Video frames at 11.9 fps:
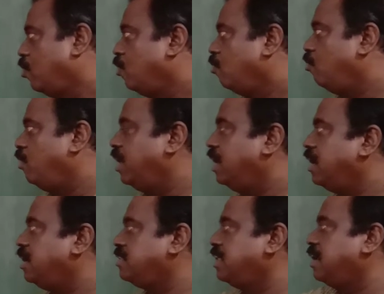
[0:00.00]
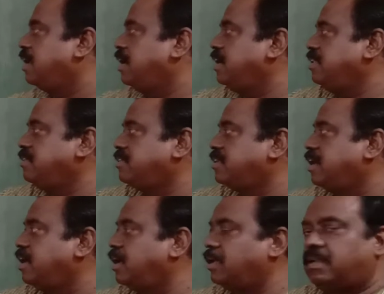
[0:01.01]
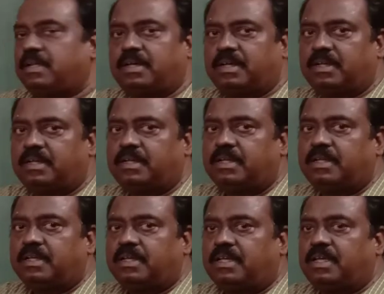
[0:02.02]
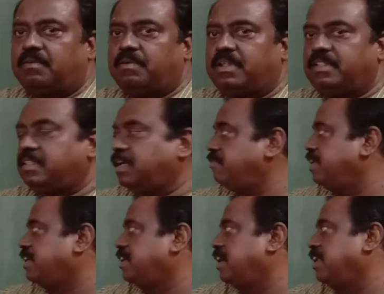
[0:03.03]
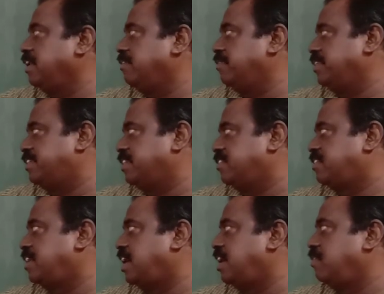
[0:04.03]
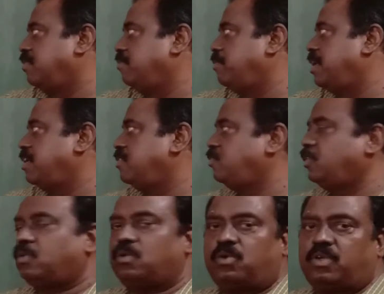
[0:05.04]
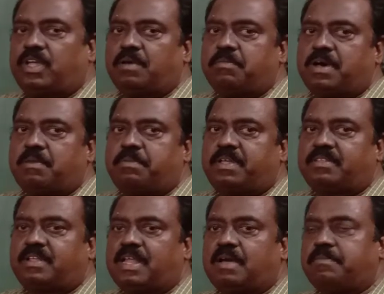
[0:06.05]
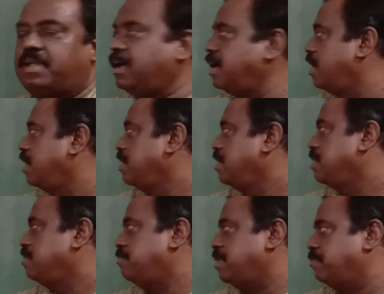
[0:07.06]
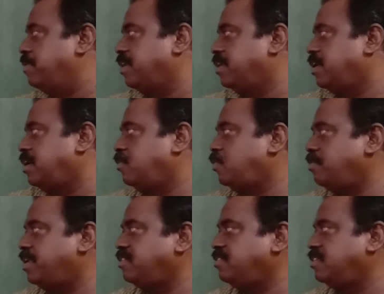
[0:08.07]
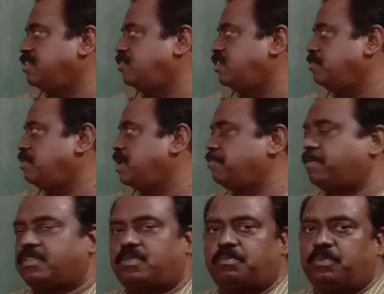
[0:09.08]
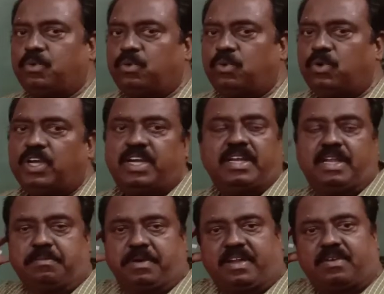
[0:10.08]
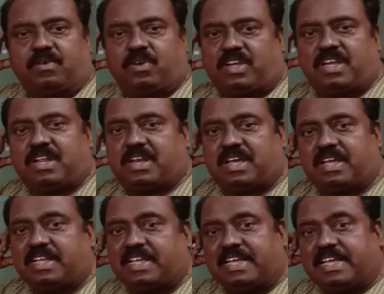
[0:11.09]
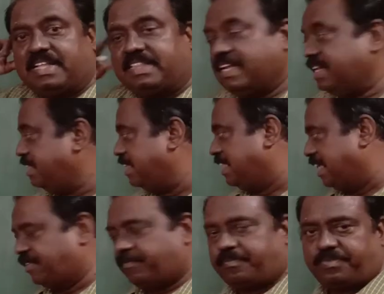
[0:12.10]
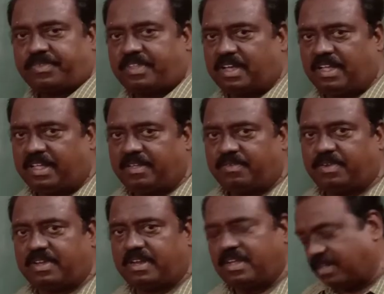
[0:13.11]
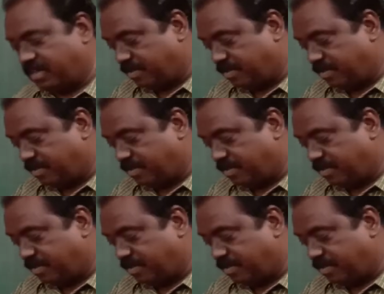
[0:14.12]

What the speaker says: where the lines are given in the vector equations. R1 bar is equal to A bar plus lambda B bar. R2 bar is C bar plus mu D bar. Okay, Nana? That is it. Yeah? Okay, na?